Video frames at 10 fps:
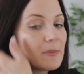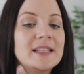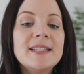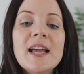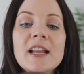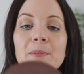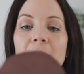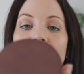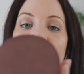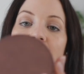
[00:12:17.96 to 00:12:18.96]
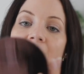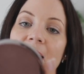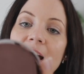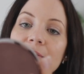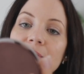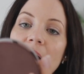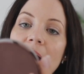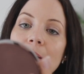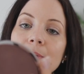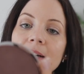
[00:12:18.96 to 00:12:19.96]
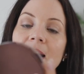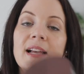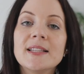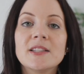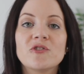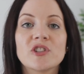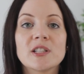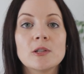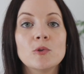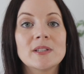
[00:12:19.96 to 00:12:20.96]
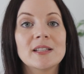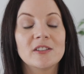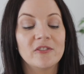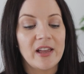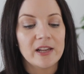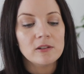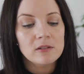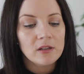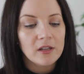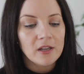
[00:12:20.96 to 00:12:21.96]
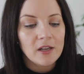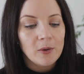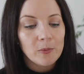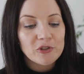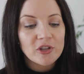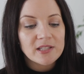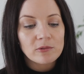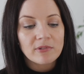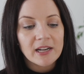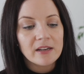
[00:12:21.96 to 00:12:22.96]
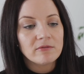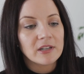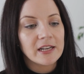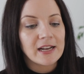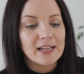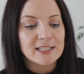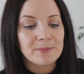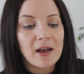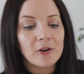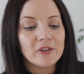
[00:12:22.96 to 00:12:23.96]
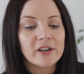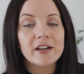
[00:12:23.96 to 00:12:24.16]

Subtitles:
my setting powder, I have the Hourglass Translucent Veil, which is a really nice powder.